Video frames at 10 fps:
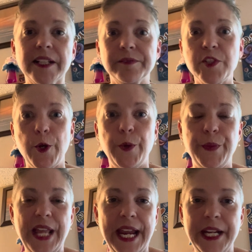so
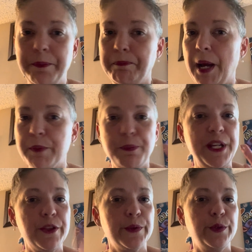they pumped me
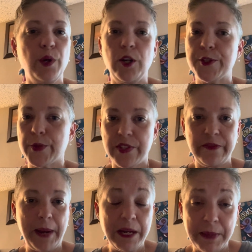through all sorts of
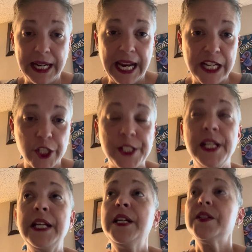pain medication,
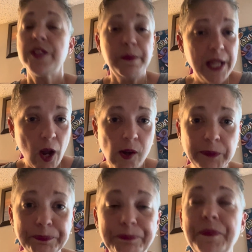sent me
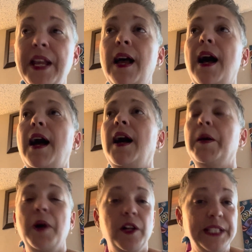home.
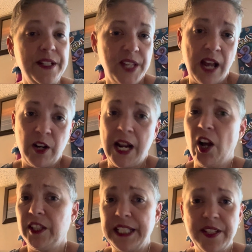All day Saturday,
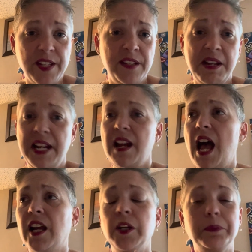all day Sunday,
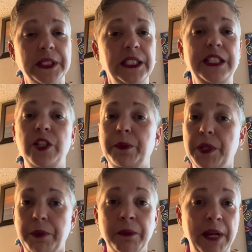completely doped
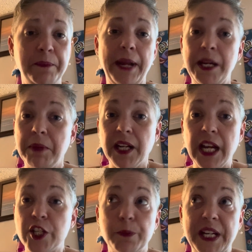up on pain
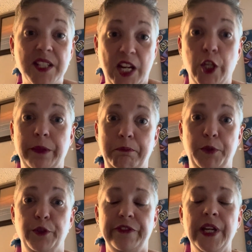medication because I couldn't
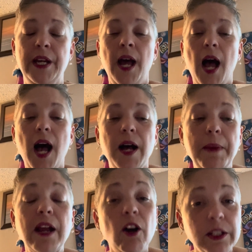move.
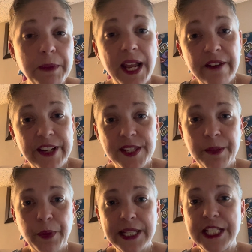I called my FSM
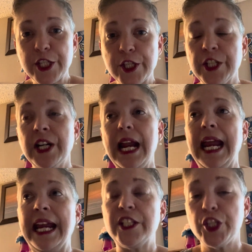practitioner,
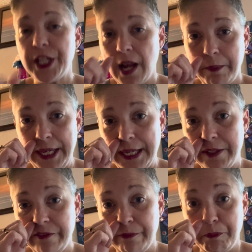and she got me
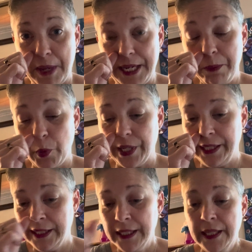in Monday
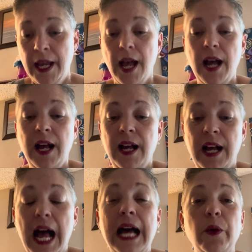morning.
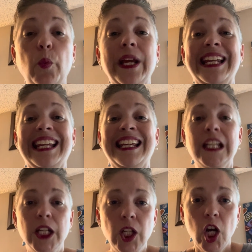I went
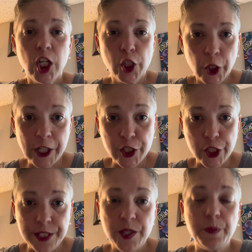in on
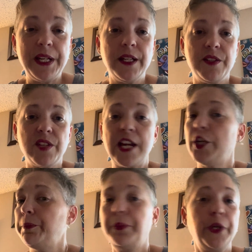crutches because I
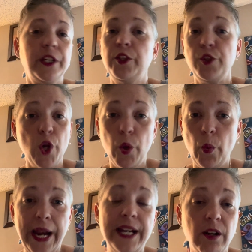could put no
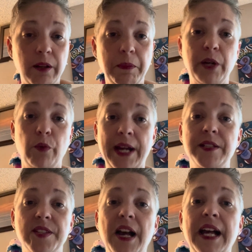weight on my right
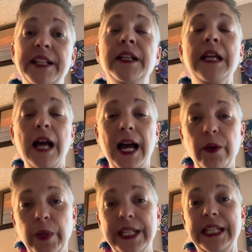side. I
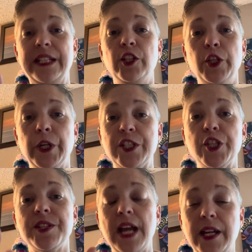went in on
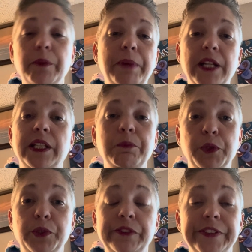crutches. I could barely
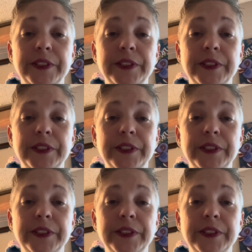move.